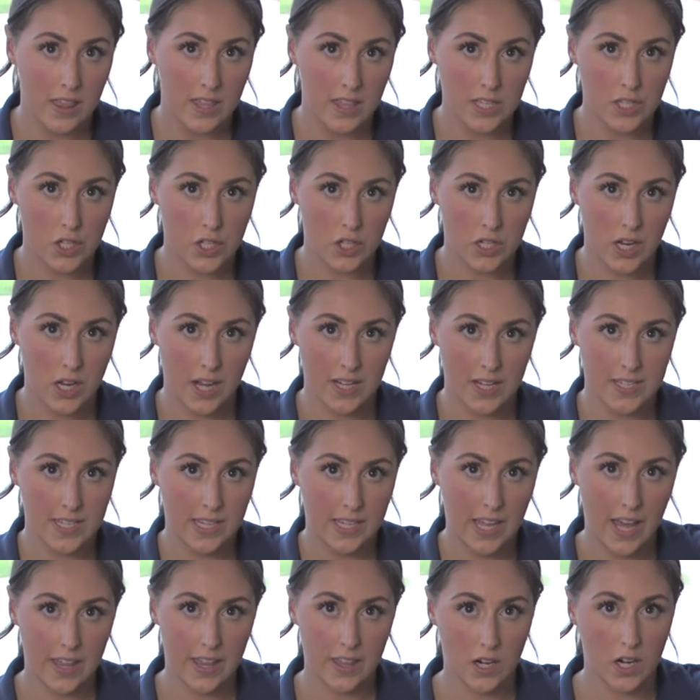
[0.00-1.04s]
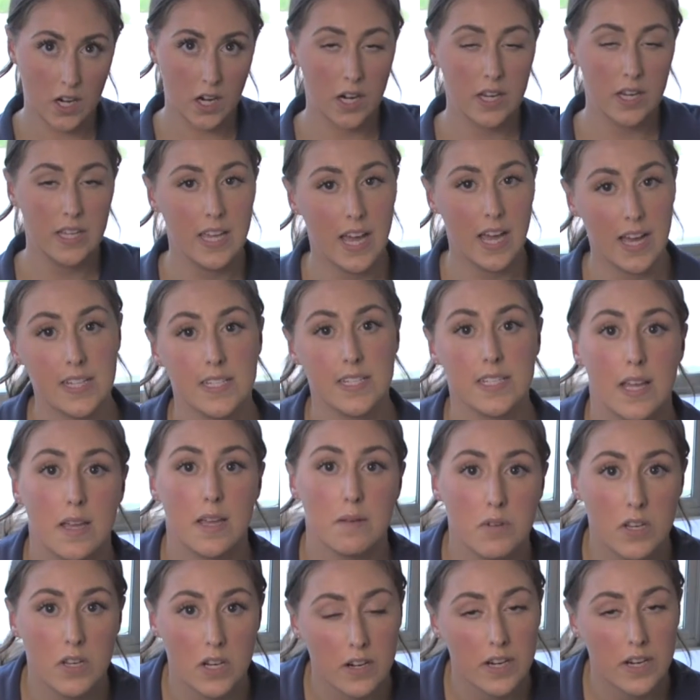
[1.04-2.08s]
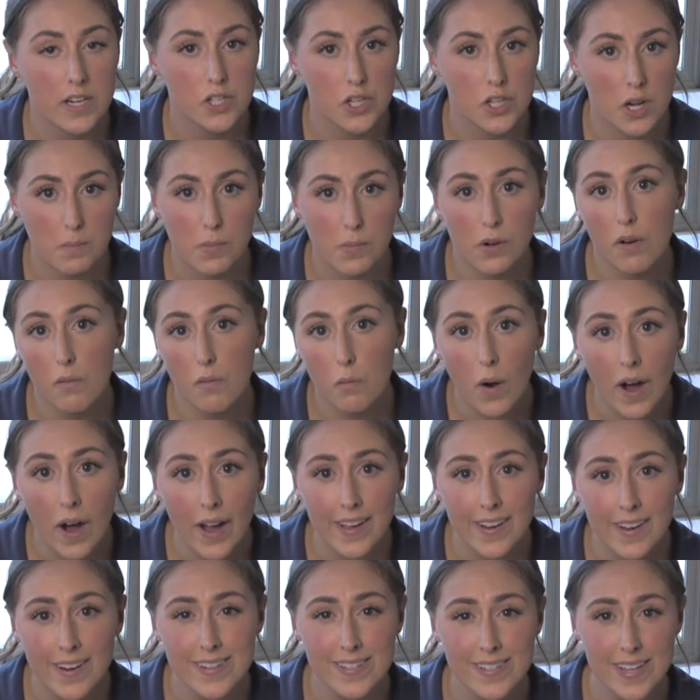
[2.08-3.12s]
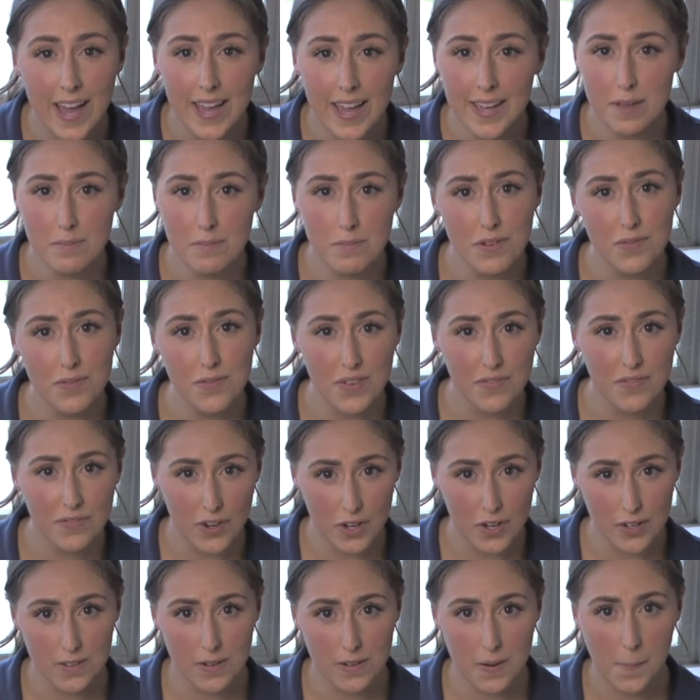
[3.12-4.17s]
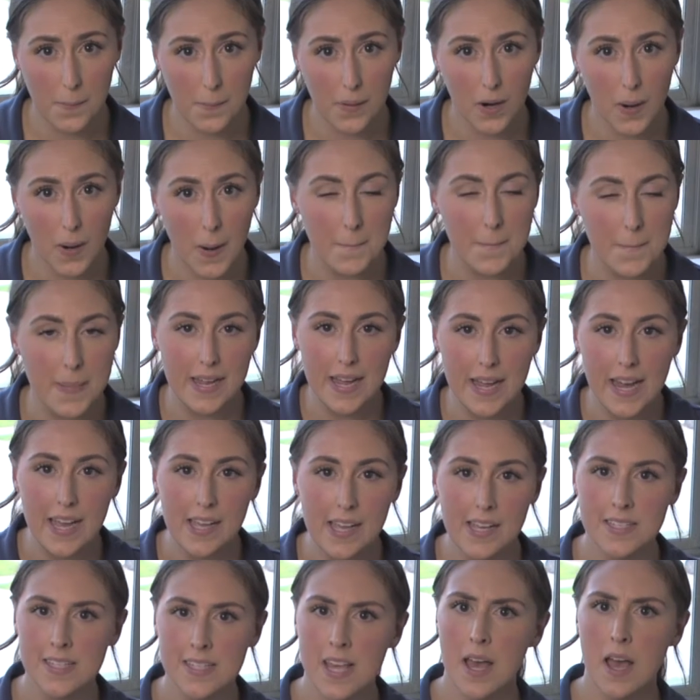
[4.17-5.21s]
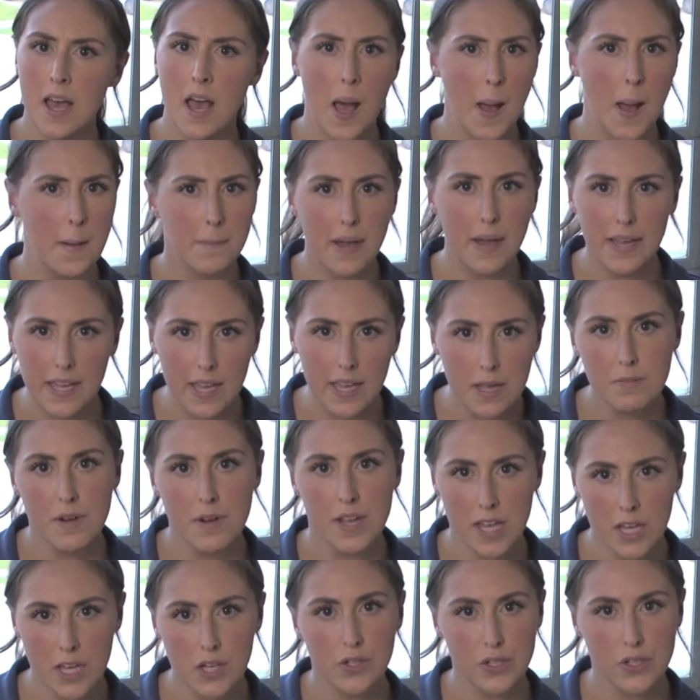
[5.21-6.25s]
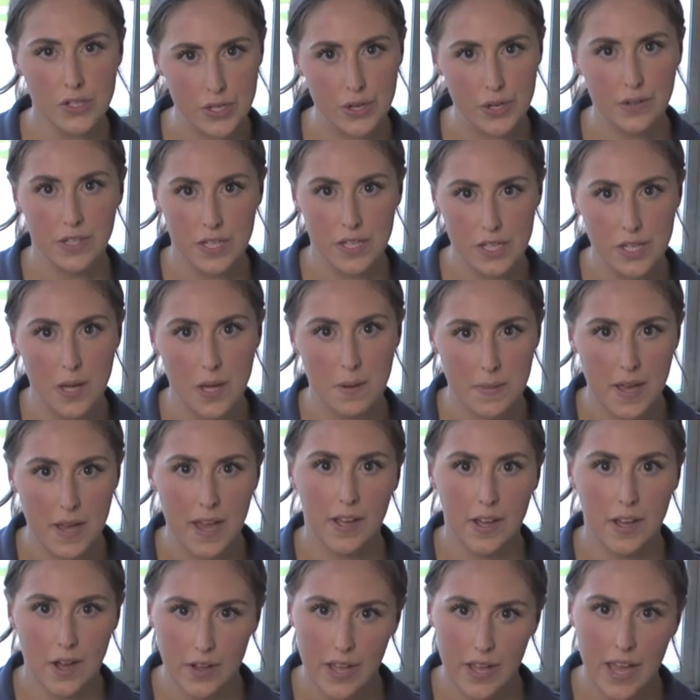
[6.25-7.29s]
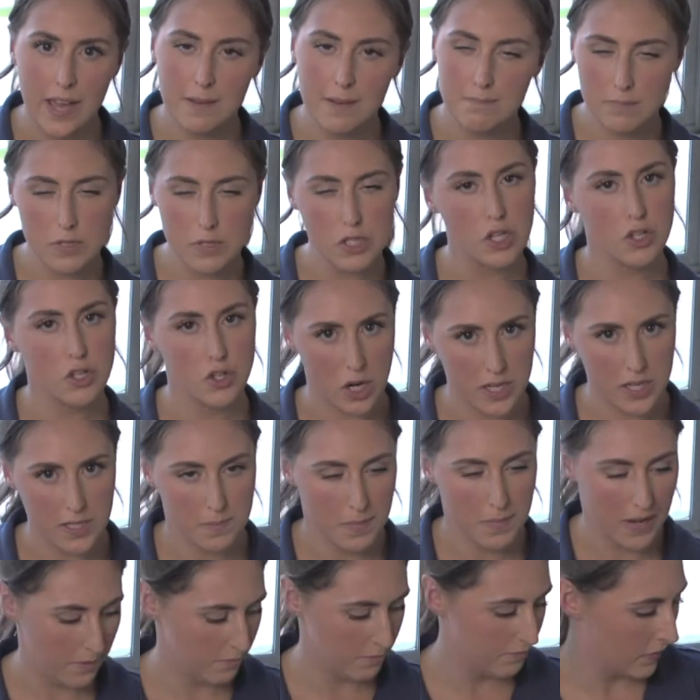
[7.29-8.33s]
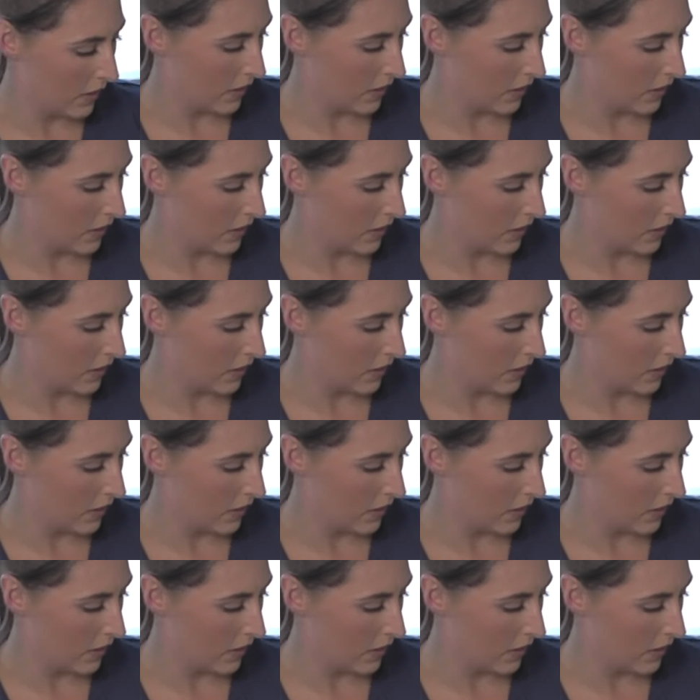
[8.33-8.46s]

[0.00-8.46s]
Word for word: These are not together. Yes, I am near a jumble of wires. I can move them further apart, but guys, my camera angle is only so big, okay? So trust me.